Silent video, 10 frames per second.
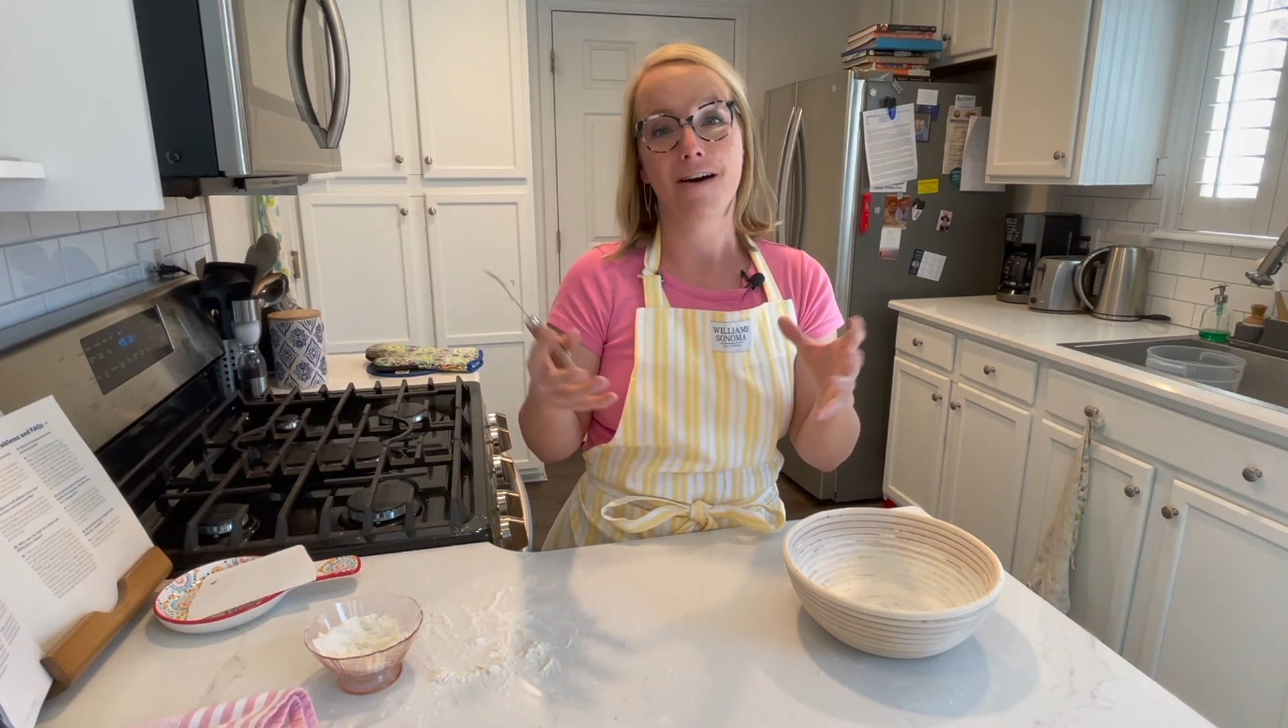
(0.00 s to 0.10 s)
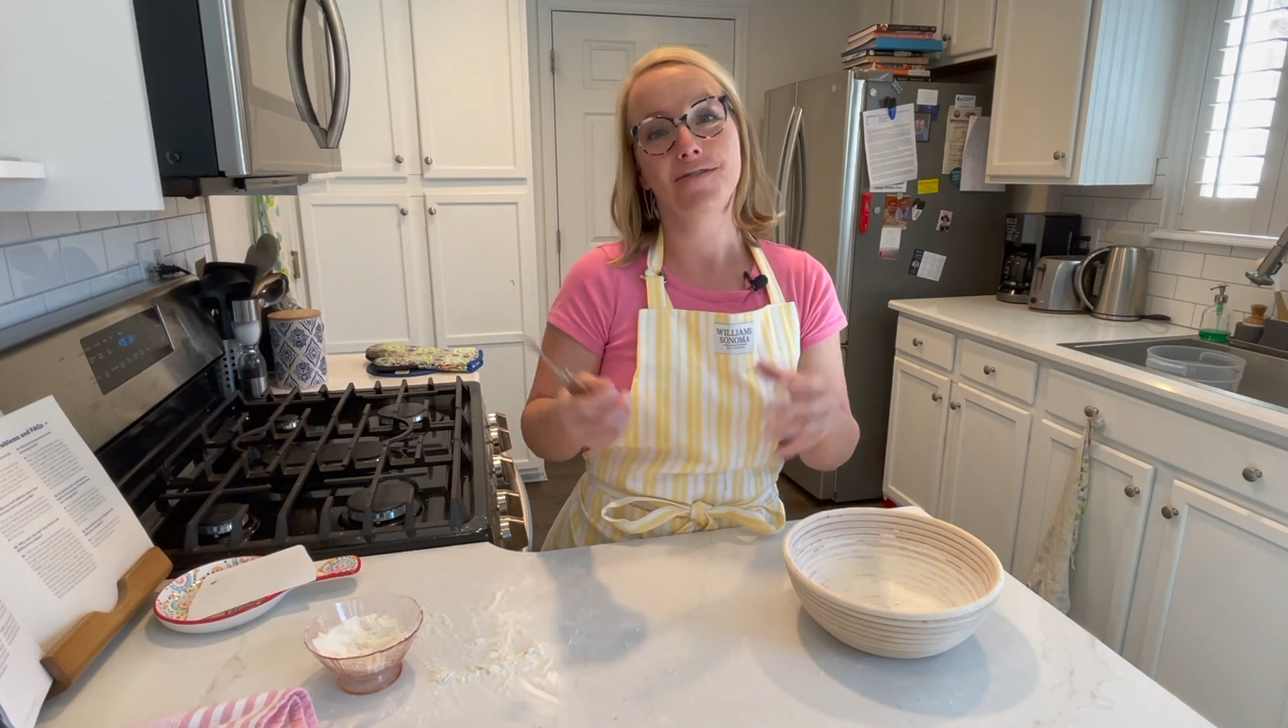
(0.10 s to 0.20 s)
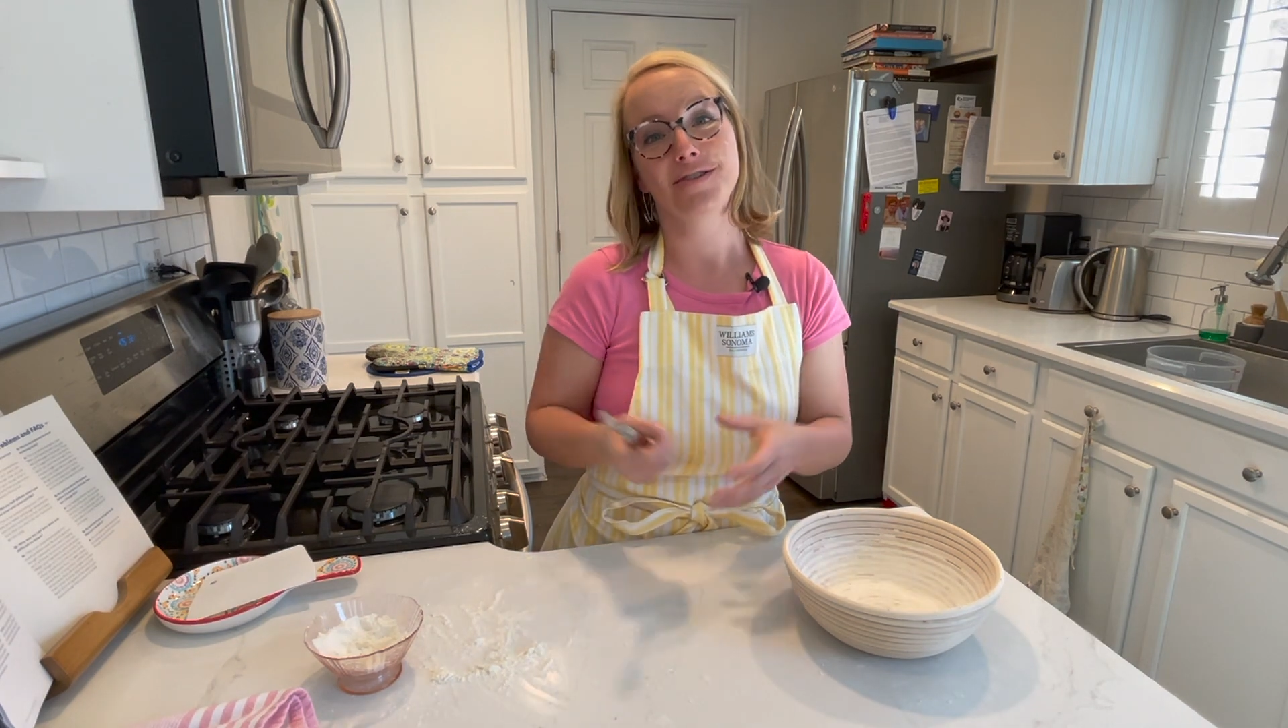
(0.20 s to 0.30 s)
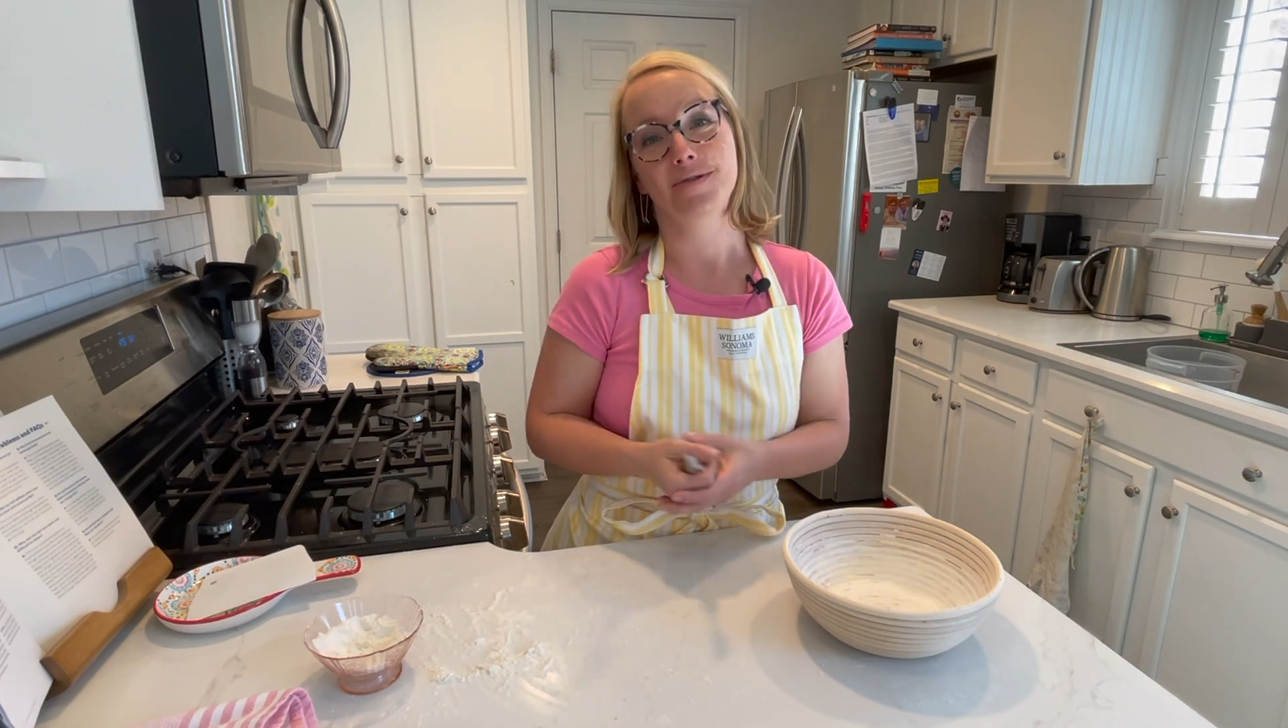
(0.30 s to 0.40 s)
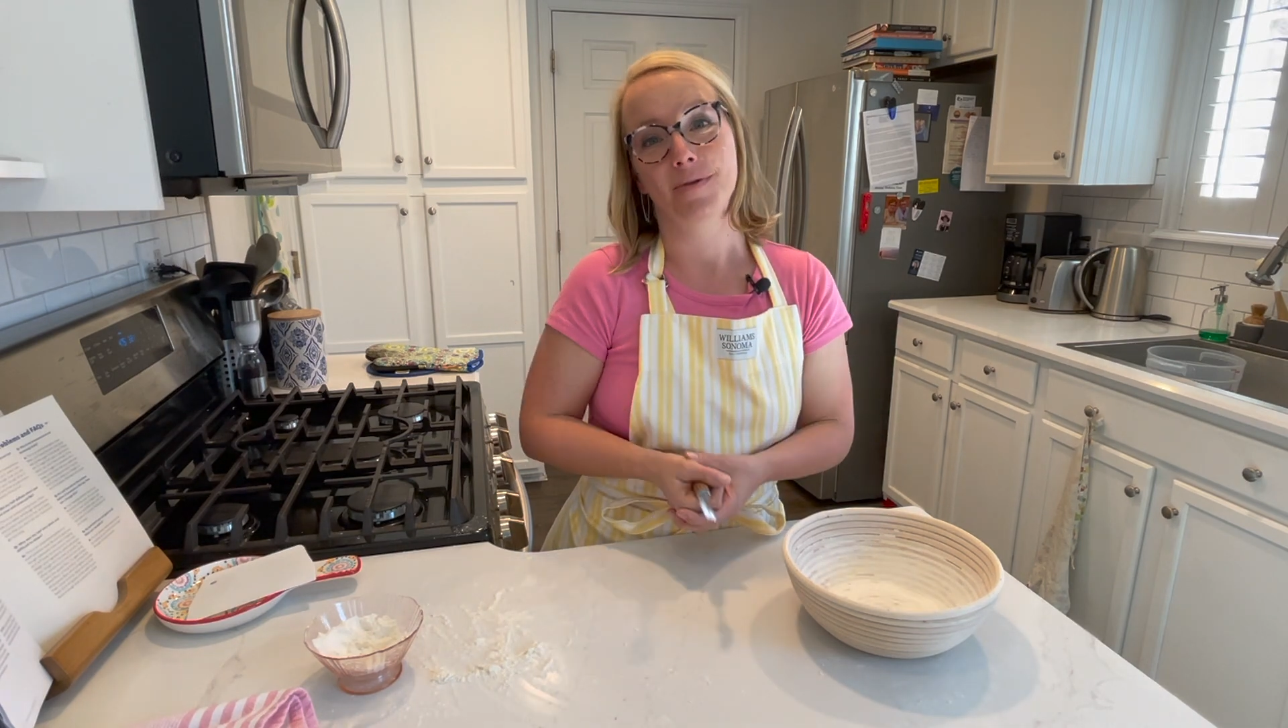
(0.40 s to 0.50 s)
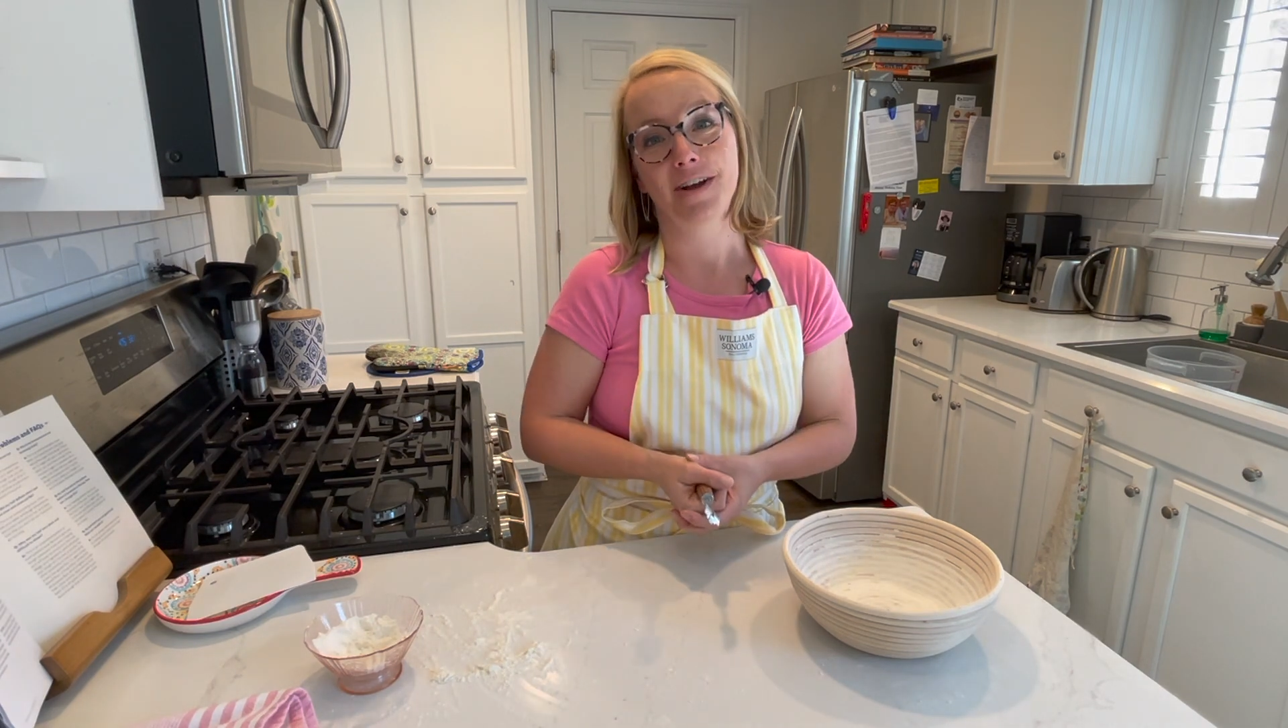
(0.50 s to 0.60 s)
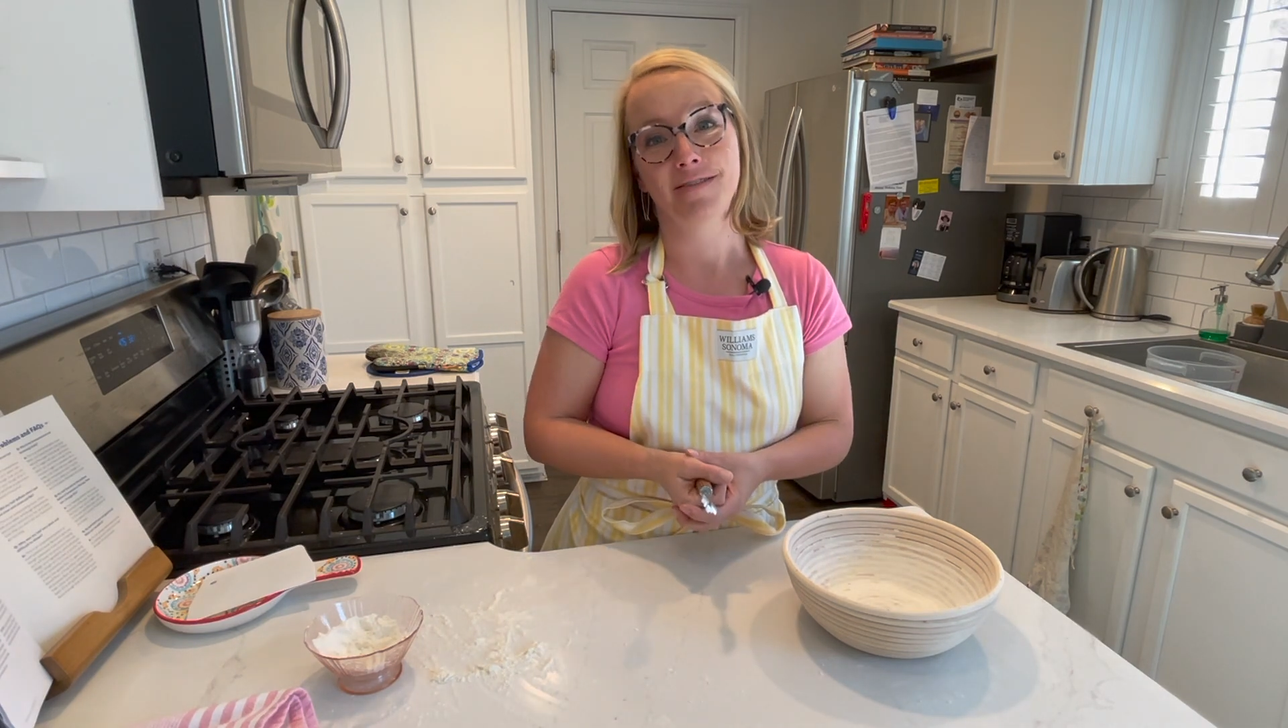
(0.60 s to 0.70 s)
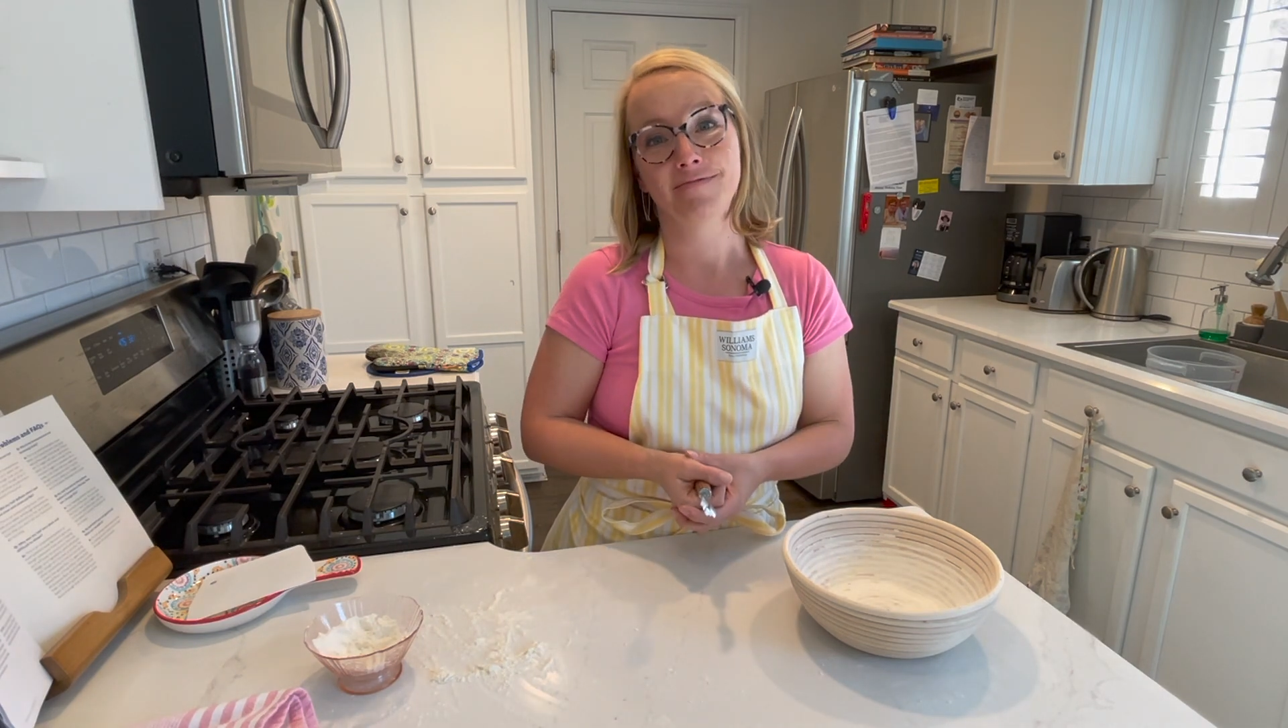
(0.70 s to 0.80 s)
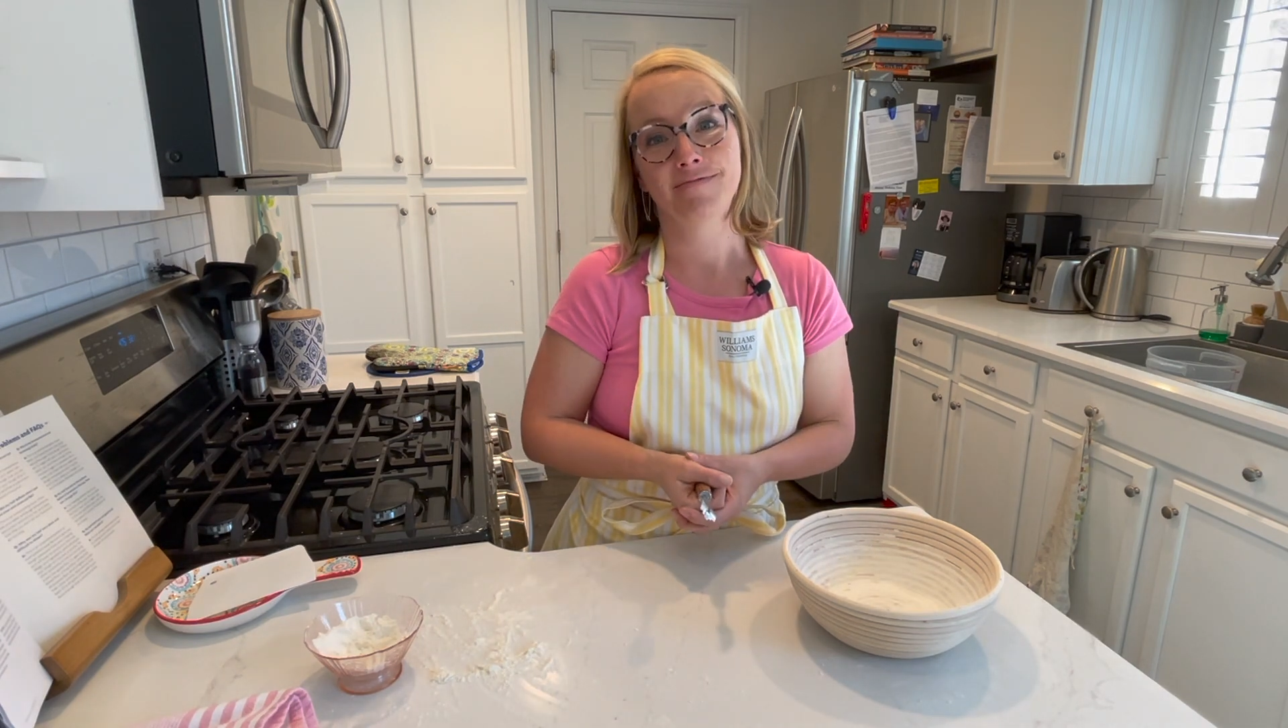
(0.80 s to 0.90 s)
oven spring.